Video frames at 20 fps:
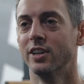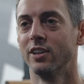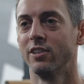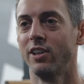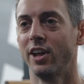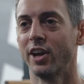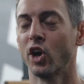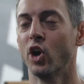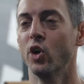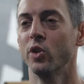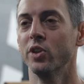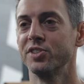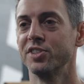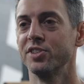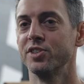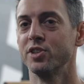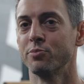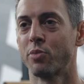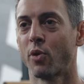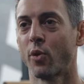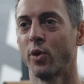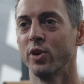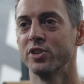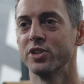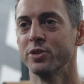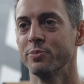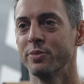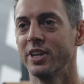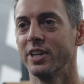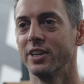like, oh, this is important
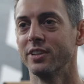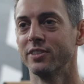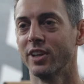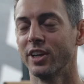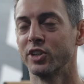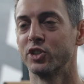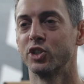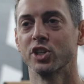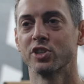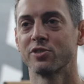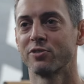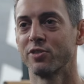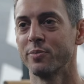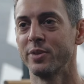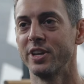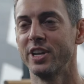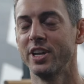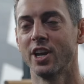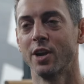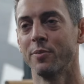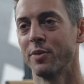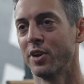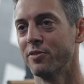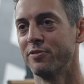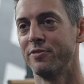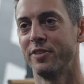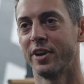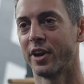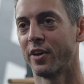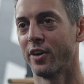to me, like just for me, and I'm gonna
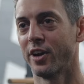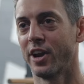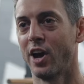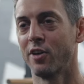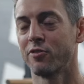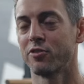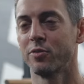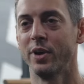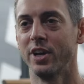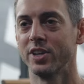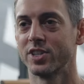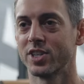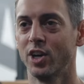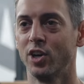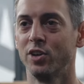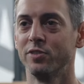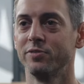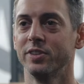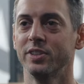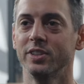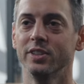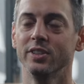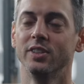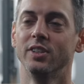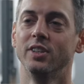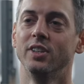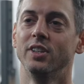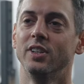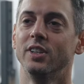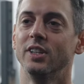figure it out for myself. And
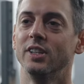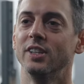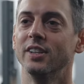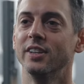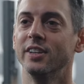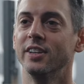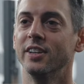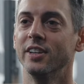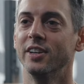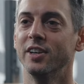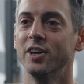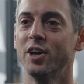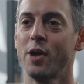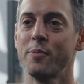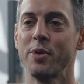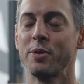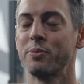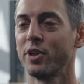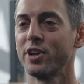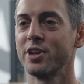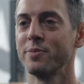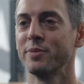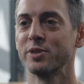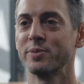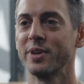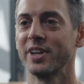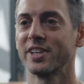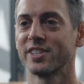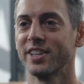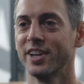I made plenty of
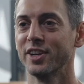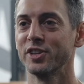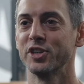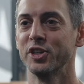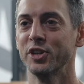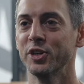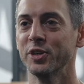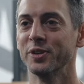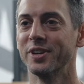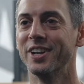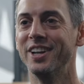mistakes there too.